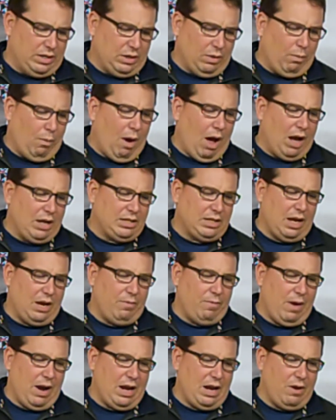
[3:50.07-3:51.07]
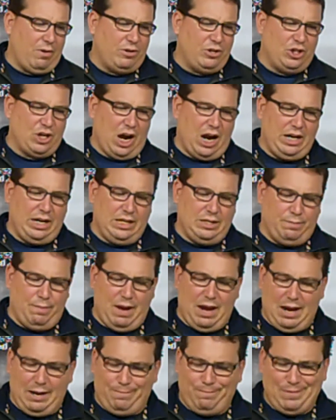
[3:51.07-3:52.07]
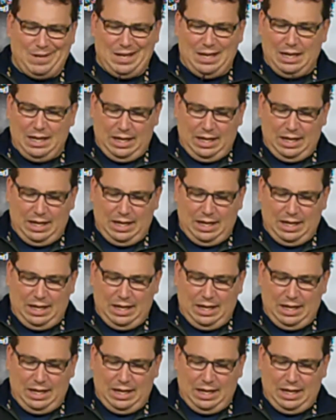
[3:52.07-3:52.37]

And it's a Wouxun radio. It's Chinese made.